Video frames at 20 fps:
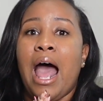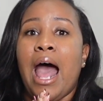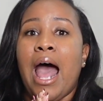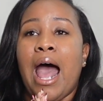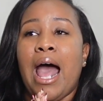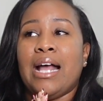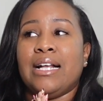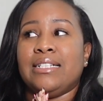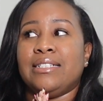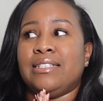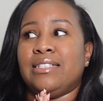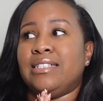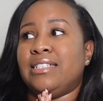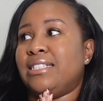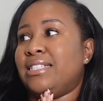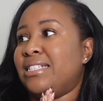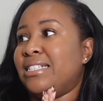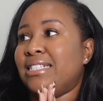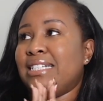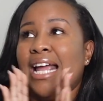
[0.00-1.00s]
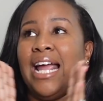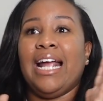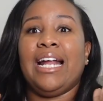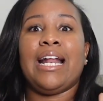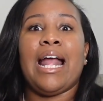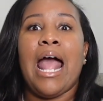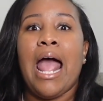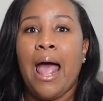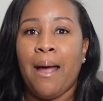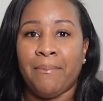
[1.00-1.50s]
I
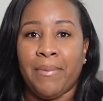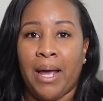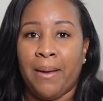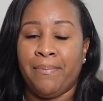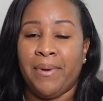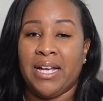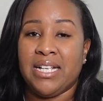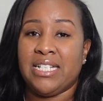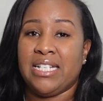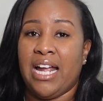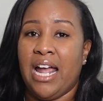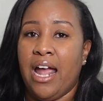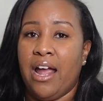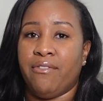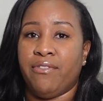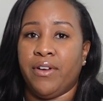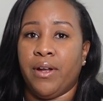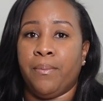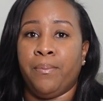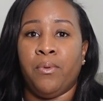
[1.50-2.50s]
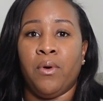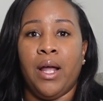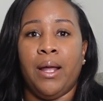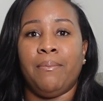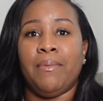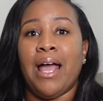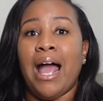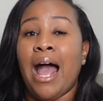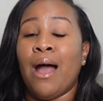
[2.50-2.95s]
stayed at my best at every appointment.